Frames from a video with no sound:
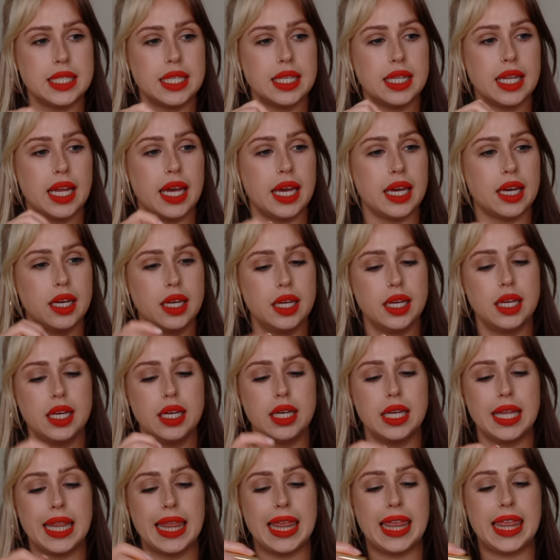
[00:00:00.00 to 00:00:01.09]
and like
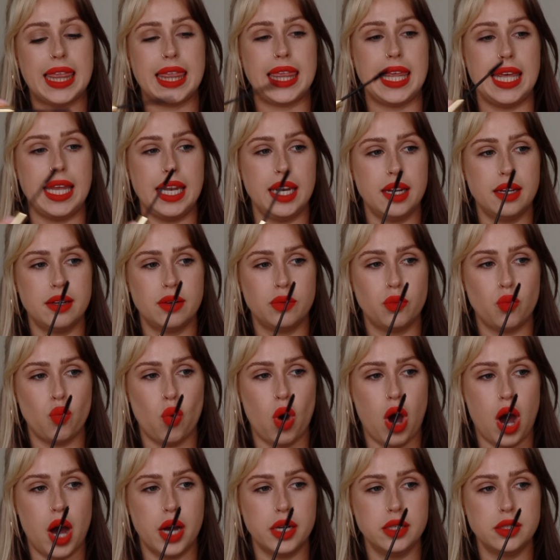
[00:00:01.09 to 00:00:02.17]
thin
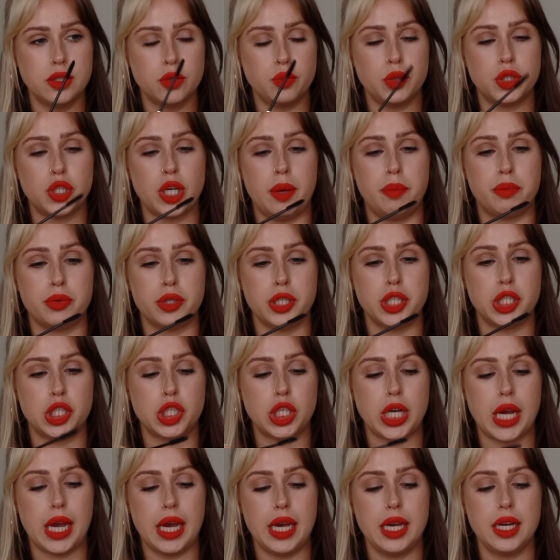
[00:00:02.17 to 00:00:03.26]
wand, which I
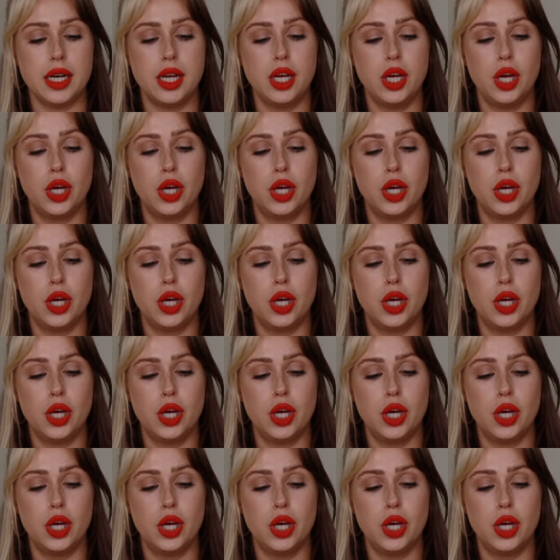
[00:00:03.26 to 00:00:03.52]
appreciate.